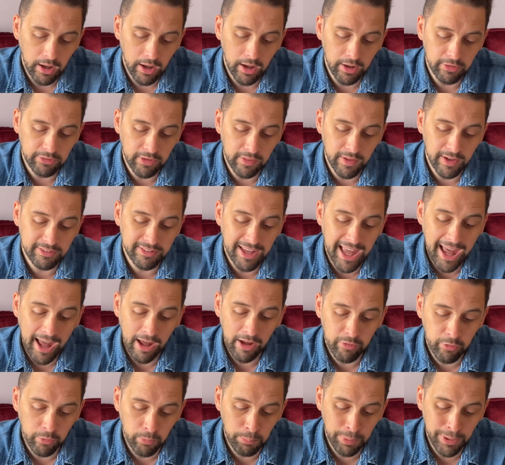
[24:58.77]
So that's
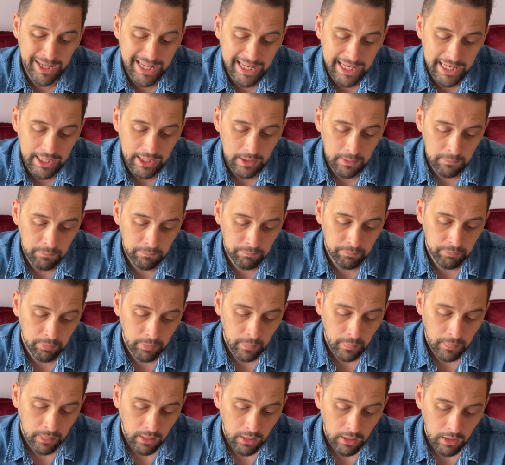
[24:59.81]
FP,
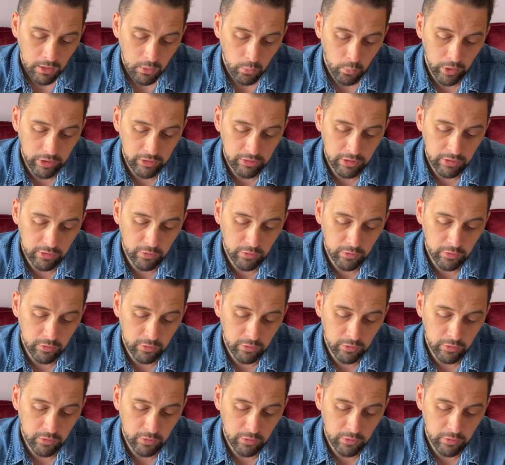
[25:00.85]
which is